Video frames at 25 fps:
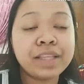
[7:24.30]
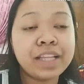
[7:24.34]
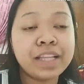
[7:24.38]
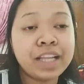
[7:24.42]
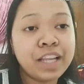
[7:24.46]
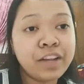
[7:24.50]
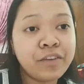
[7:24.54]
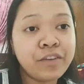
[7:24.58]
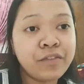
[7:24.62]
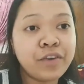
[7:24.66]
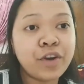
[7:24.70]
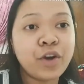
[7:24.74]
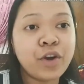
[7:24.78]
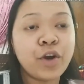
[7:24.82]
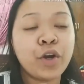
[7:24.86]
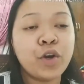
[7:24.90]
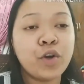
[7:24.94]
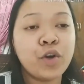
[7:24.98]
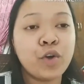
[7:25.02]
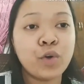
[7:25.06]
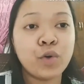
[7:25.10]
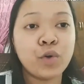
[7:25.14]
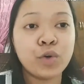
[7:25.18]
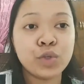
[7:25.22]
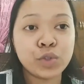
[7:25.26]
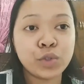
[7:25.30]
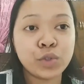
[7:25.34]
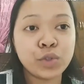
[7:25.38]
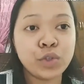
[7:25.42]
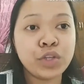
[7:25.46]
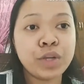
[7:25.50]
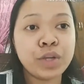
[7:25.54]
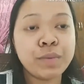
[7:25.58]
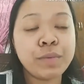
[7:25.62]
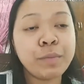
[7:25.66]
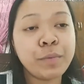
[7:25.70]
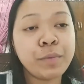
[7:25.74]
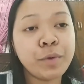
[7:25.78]
ma-deliver or kung gusto
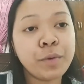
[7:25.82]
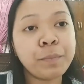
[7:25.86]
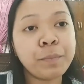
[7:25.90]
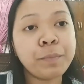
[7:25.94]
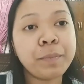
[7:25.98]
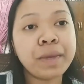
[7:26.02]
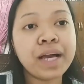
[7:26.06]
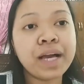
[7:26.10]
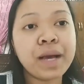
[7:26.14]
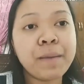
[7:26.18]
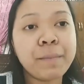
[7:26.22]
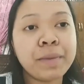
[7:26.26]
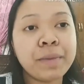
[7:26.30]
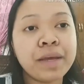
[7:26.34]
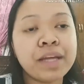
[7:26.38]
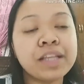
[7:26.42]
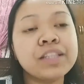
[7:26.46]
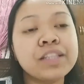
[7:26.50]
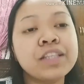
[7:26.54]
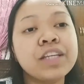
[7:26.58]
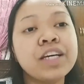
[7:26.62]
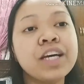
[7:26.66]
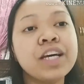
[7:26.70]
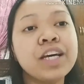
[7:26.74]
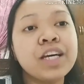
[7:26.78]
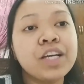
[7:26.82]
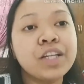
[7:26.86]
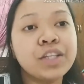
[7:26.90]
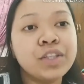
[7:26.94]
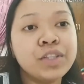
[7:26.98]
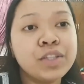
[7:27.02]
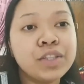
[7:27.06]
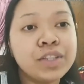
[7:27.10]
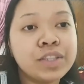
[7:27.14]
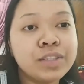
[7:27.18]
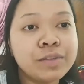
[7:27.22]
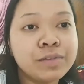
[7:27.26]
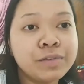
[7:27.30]
niyo naman pong pick-upin
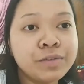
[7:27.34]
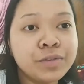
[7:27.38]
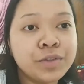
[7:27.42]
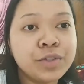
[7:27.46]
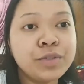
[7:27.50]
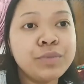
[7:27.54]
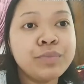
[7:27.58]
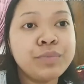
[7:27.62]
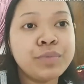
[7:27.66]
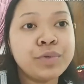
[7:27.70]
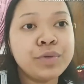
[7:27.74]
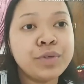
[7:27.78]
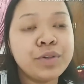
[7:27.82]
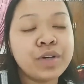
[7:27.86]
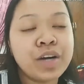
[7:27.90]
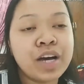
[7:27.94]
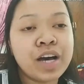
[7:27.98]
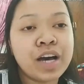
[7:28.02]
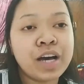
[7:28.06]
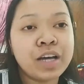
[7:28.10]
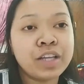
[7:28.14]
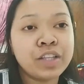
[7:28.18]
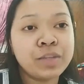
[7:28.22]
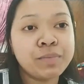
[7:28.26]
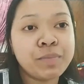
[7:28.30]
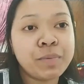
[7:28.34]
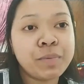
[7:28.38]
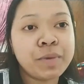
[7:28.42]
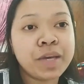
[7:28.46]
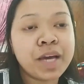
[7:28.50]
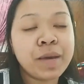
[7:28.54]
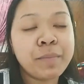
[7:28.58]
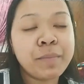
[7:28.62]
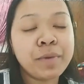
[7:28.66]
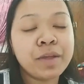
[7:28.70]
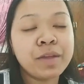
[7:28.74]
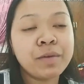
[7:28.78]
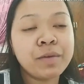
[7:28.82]
doon po
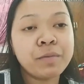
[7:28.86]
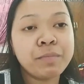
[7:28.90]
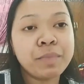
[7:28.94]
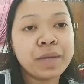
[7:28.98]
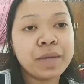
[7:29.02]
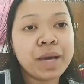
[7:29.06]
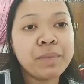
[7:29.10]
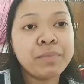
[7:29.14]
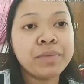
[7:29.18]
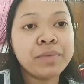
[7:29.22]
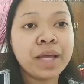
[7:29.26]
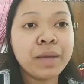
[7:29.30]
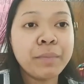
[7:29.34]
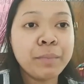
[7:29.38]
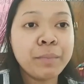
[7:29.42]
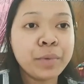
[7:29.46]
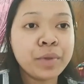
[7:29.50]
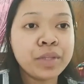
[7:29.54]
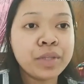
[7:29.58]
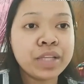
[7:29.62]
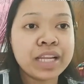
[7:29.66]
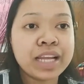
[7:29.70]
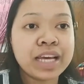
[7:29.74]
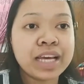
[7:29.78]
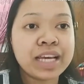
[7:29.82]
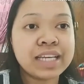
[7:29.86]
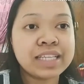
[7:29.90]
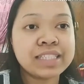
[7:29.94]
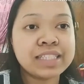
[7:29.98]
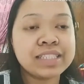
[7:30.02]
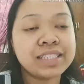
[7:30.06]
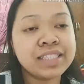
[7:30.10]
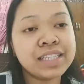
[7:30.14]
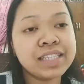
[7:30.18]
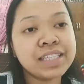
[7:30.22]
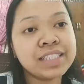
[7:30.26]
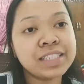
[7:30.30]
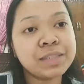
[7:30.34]
pick-up time po nila is
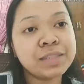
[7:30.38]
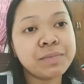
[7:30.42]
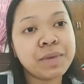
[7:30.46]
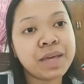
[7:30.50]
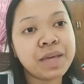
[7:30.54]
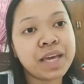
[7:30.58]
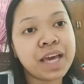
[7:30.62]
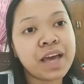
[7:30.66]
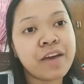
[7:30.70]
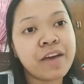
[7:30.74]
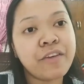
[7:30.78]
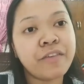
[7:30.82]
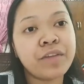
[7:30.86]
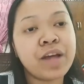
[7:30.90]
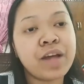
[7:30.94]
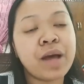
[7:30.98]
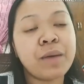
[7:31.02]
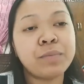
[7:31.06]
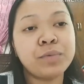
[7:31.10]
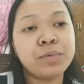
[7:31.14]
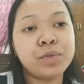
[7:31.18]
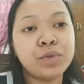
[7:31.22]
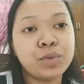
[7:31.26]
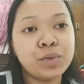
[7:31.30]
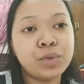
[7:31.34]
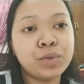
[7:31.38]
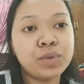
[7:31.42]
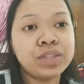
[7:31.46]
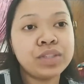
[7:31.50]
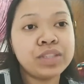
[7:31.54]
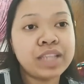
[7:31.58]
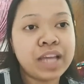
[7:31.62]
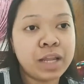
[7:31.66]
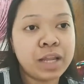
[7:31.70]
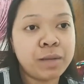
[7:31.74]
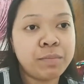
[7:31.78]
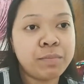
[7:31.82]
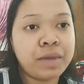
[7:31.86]
6 p.m. up to
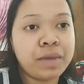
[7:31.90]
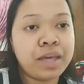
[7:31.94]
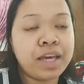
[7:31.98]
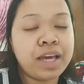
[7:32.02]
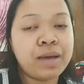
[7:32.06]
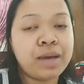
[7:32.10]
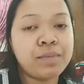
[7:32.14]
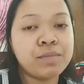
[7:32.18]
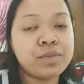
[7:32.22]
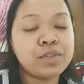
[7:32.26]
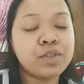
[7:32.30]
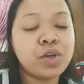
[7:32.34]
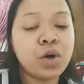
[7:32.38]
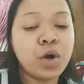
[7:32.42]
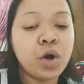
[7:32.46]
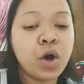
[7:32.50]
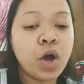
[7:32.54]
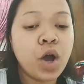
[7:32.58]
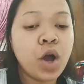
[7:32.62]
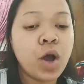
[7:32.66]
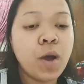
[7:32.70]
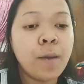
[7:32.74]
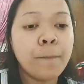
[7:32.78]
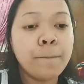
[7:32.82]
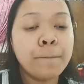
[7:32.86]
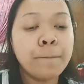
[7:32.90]
10 p.m. So